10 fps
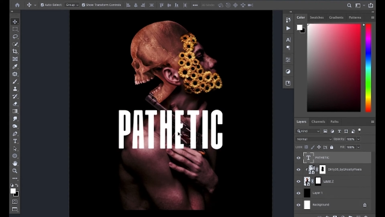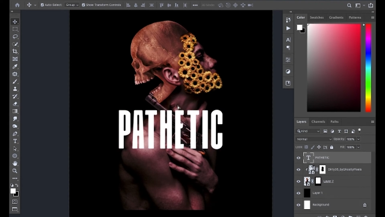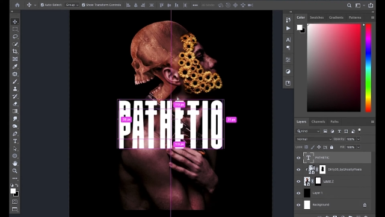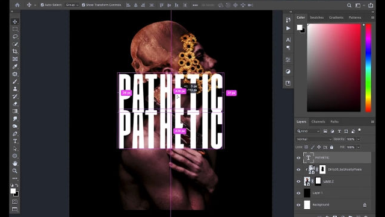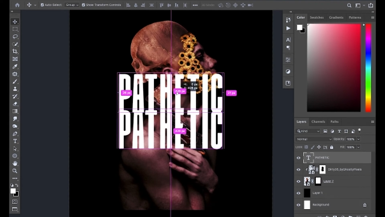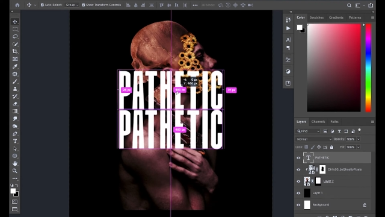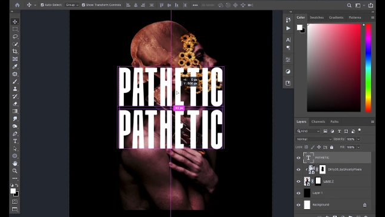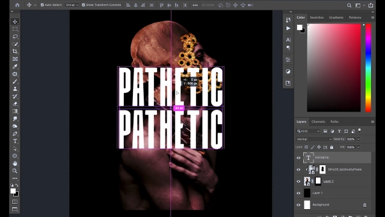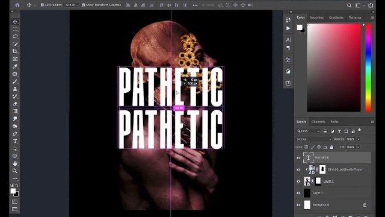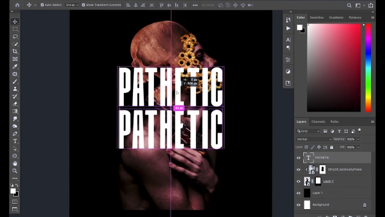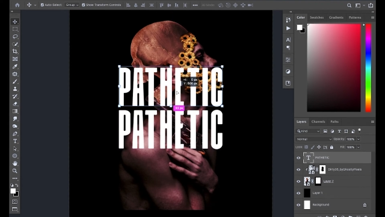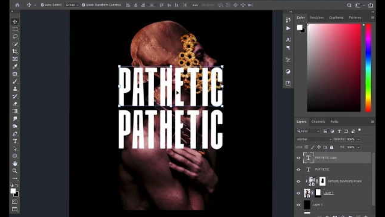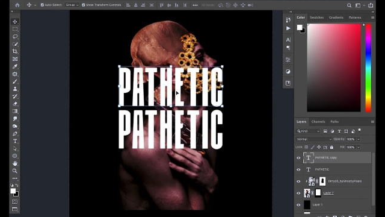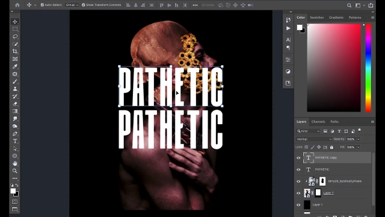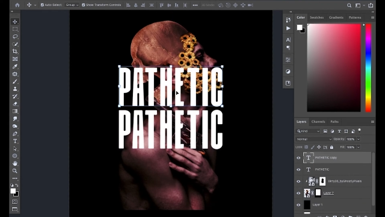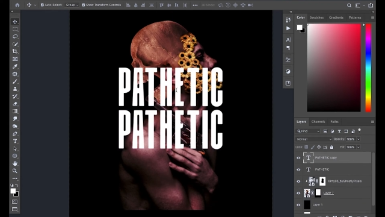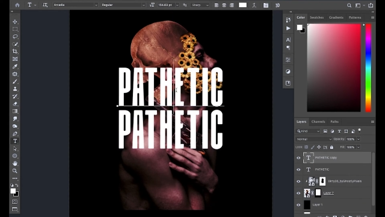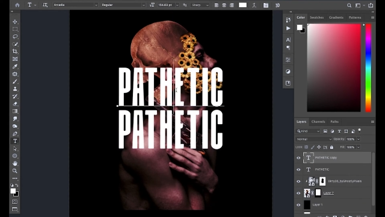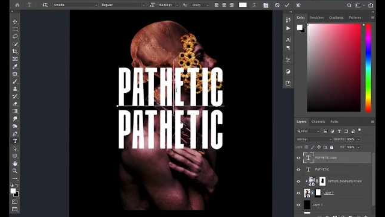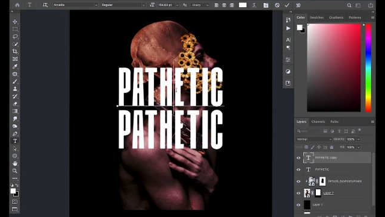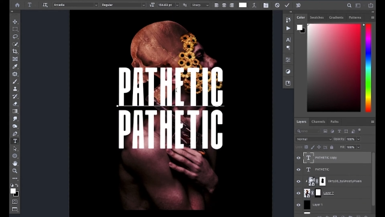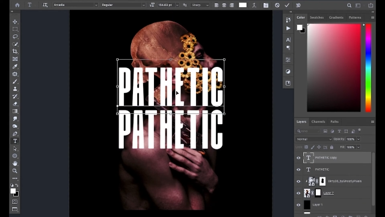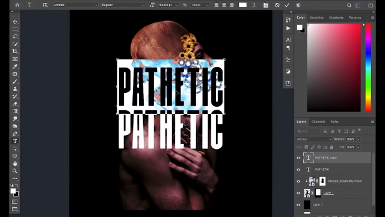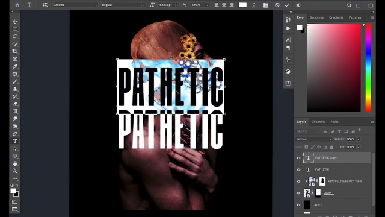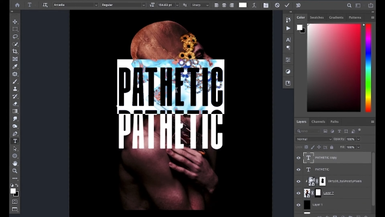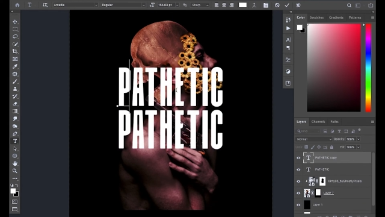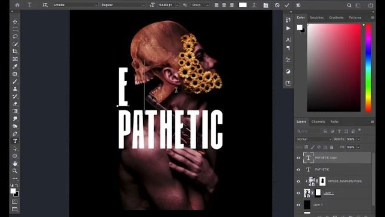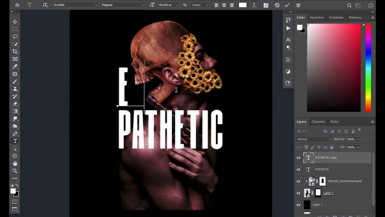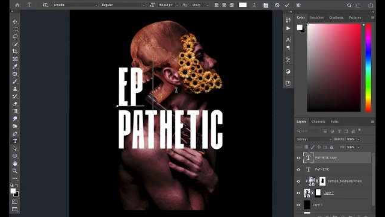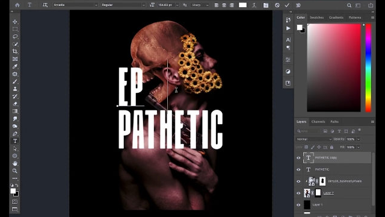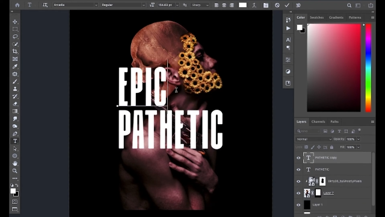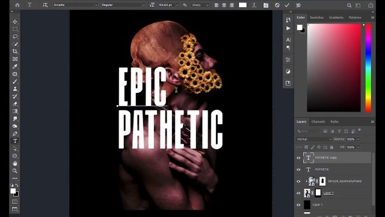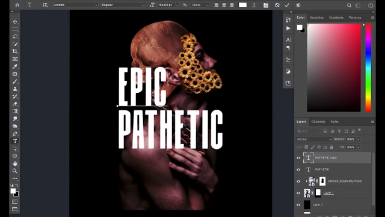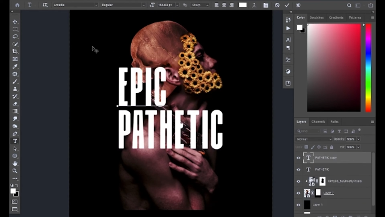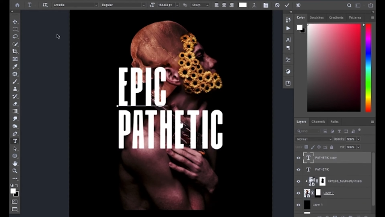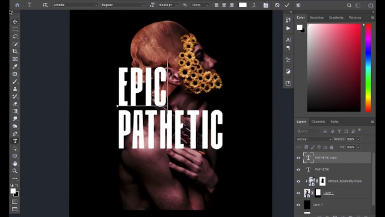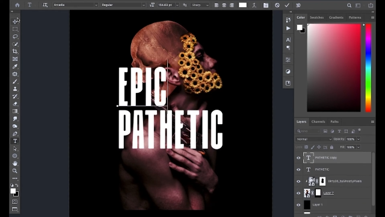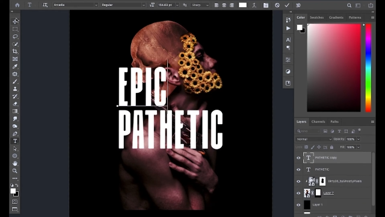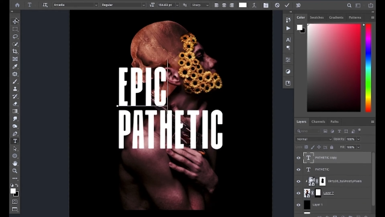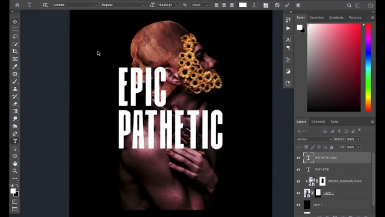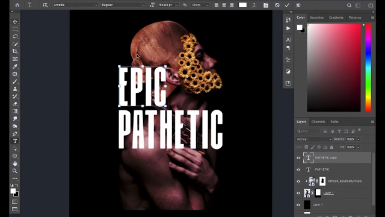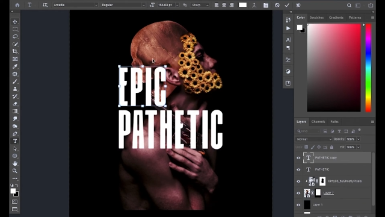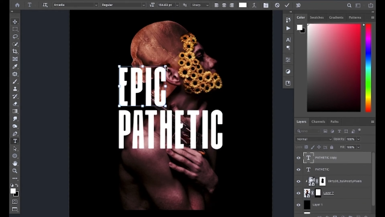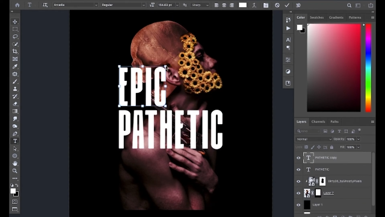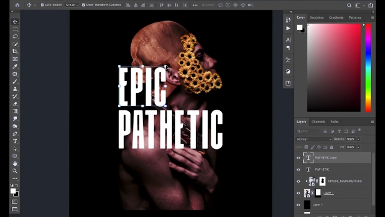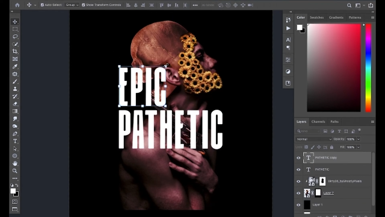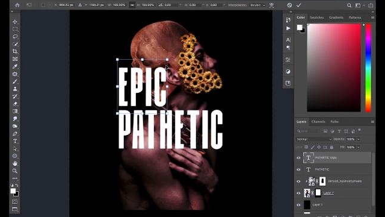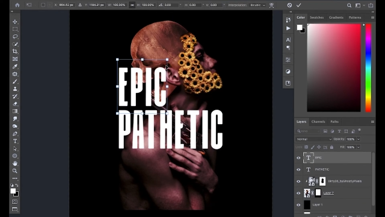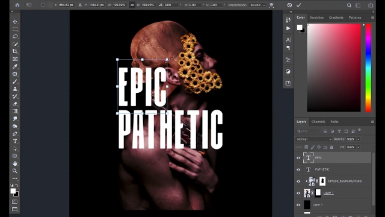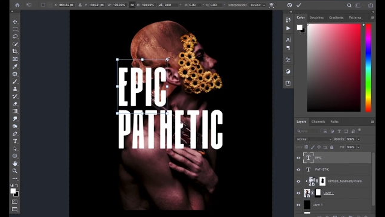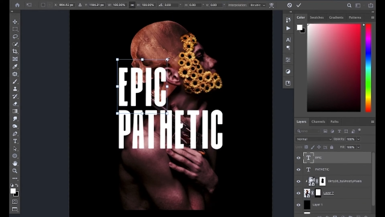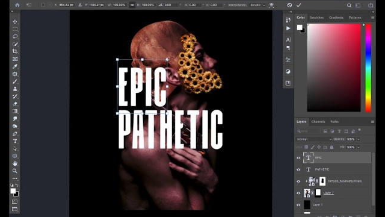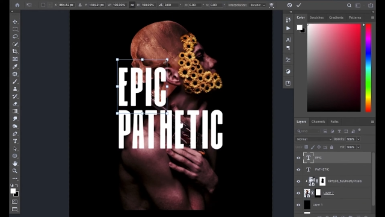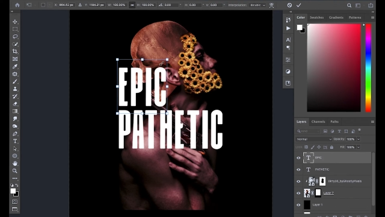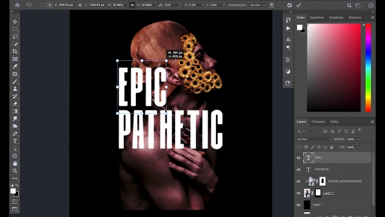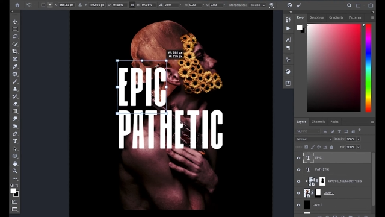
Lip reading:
Nobody's mouth can be seen.